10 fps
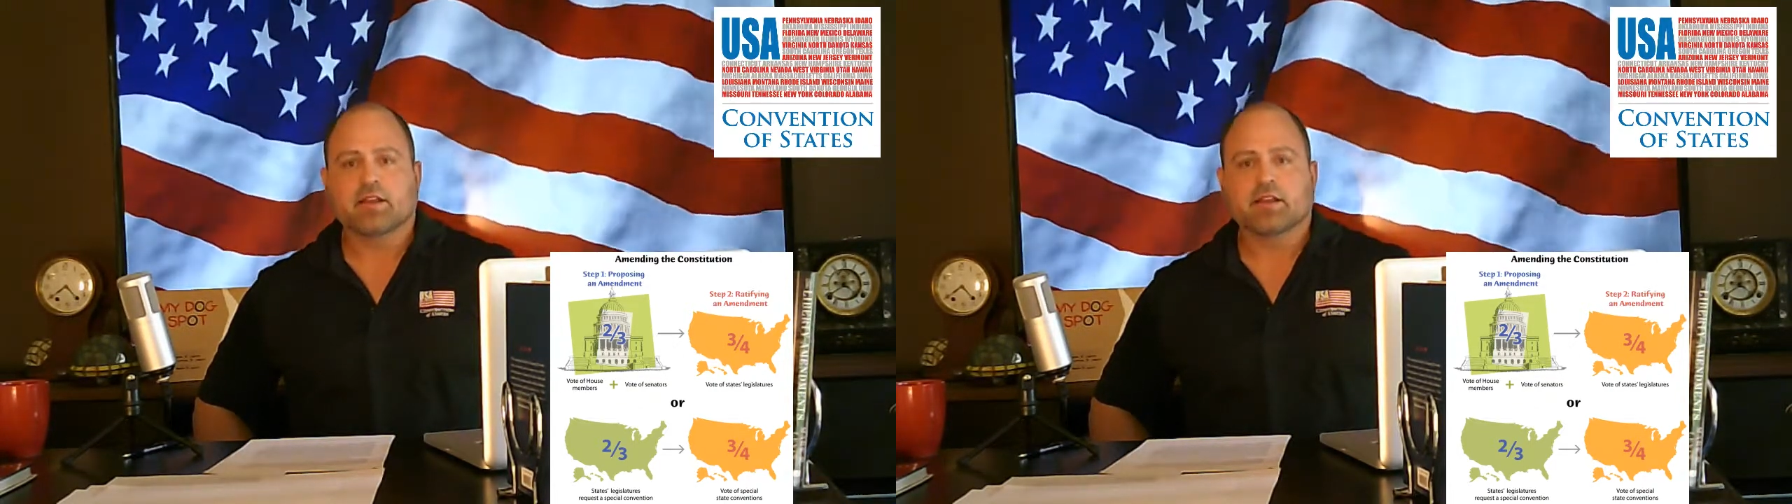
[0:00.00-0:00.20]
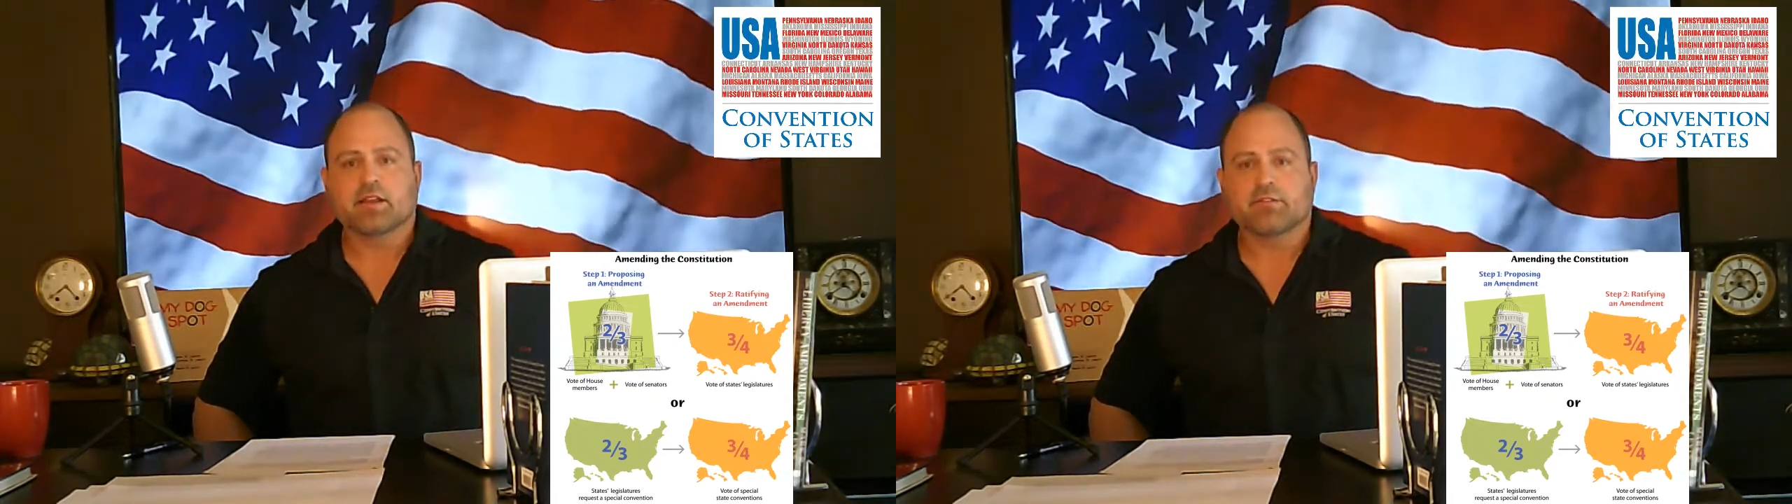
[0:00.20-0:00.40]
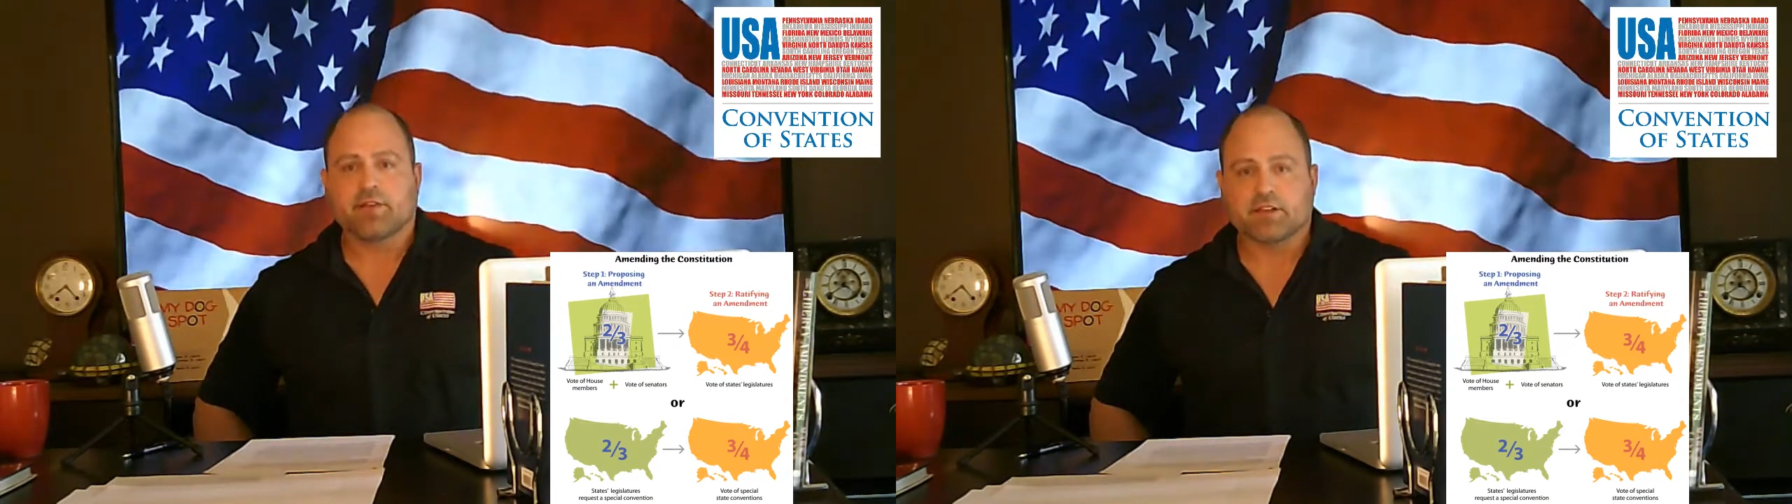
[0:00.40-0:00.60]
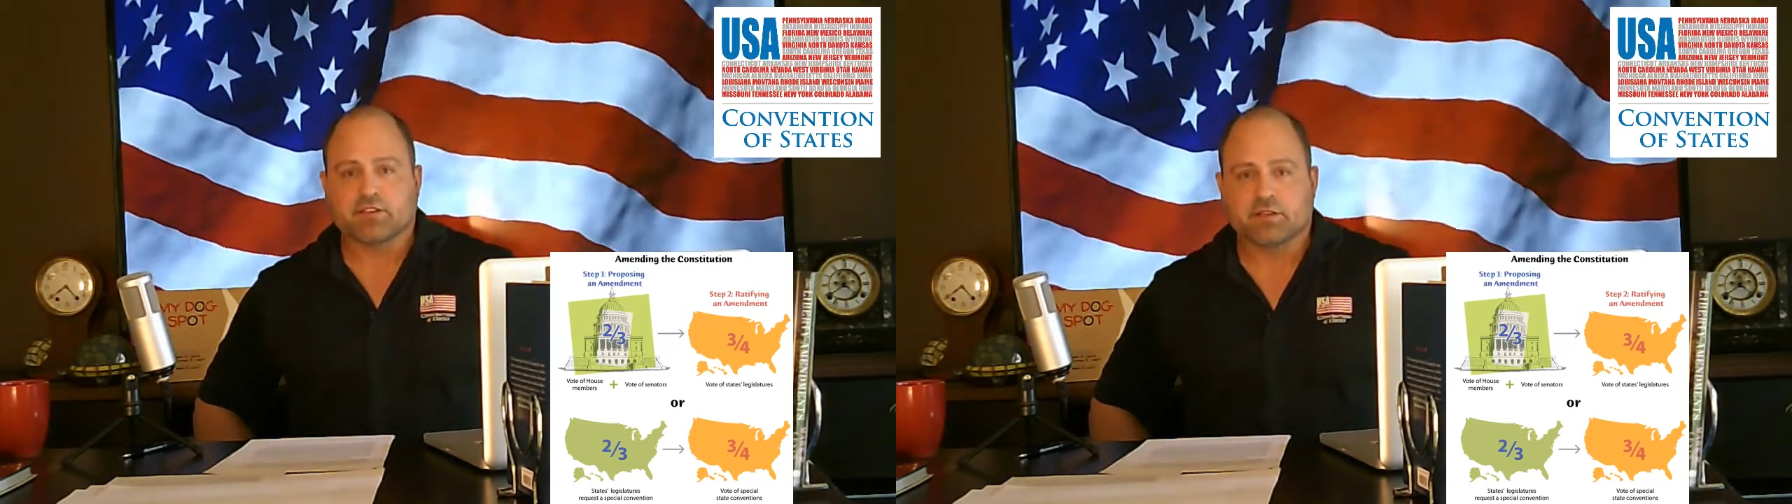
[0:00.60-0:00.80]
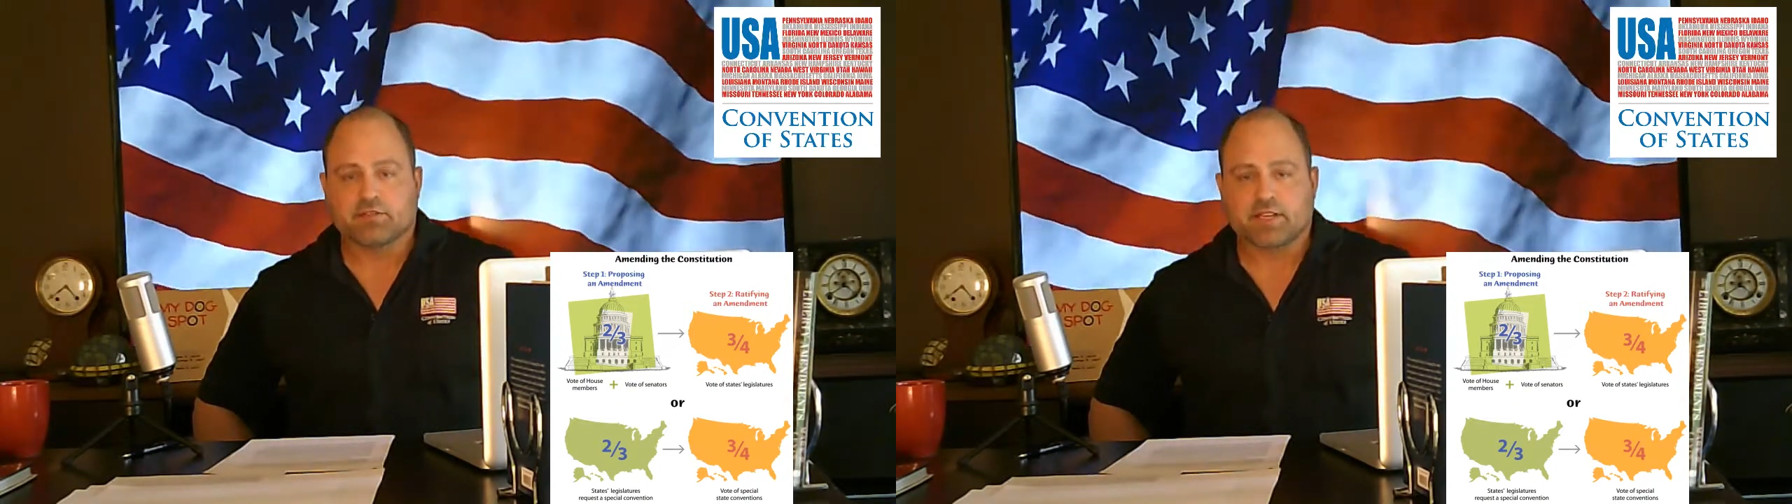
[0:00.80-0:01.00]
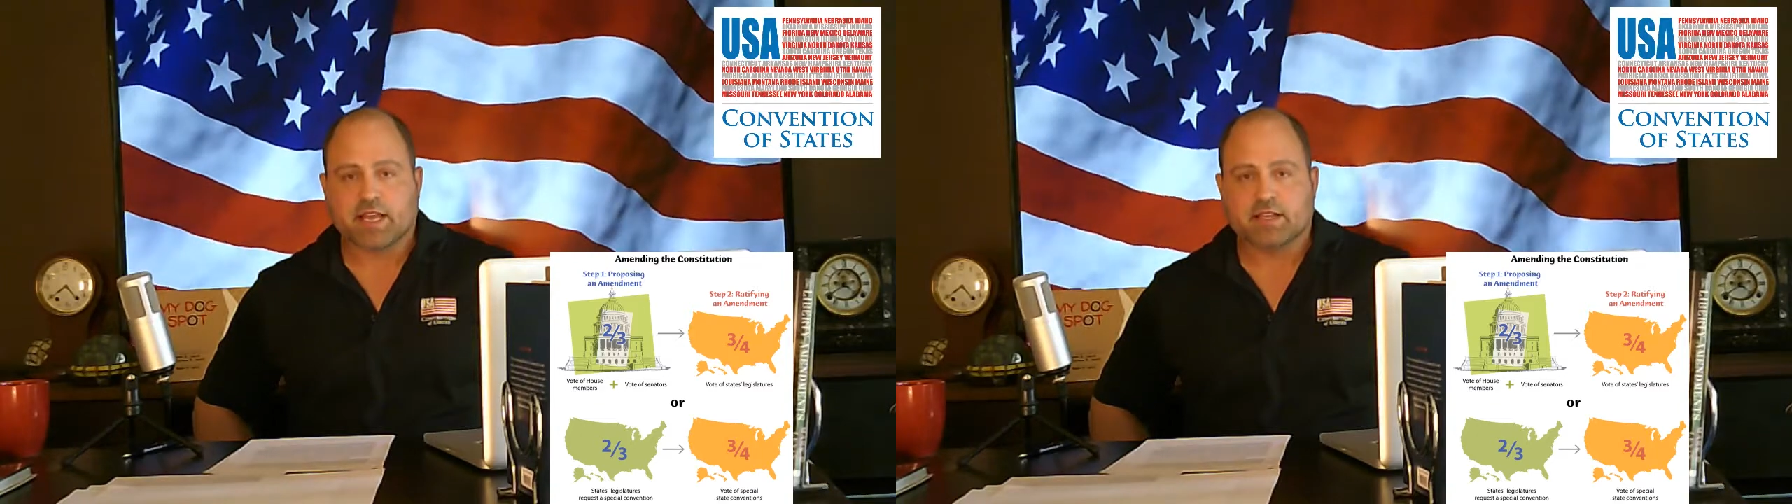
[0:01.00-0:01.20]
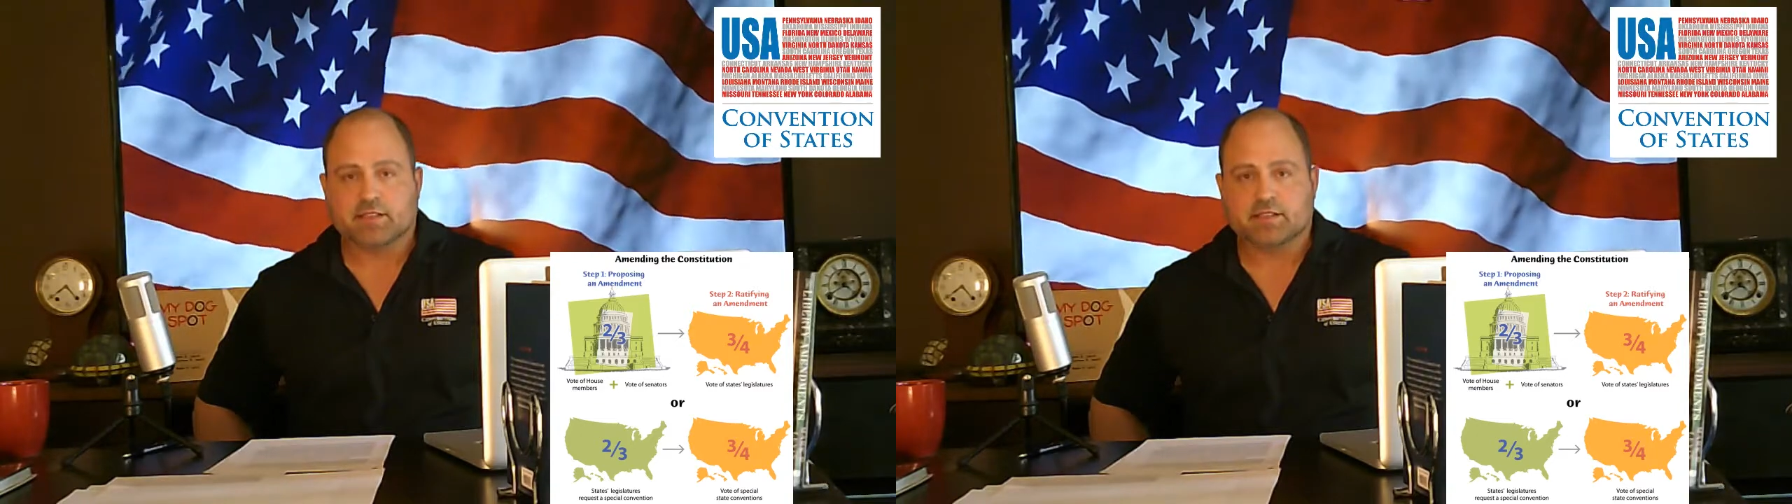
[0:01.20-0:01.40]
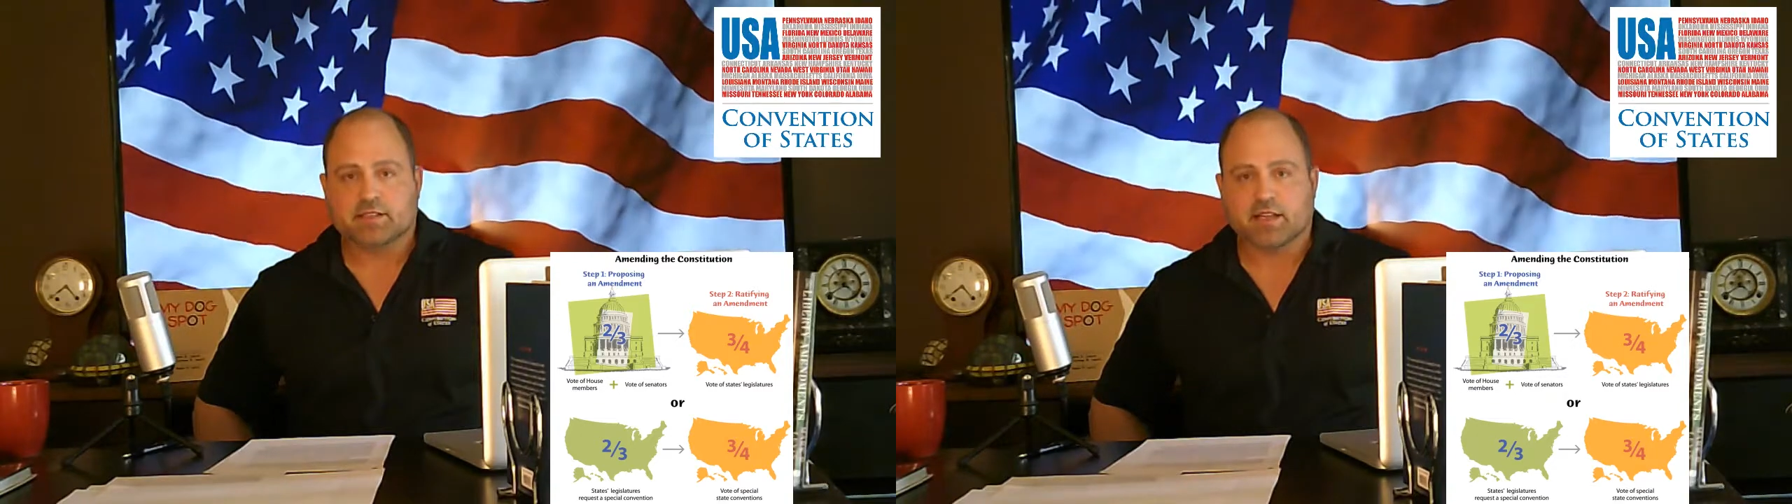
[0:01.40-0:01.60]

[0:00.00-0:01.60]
in a convention of states.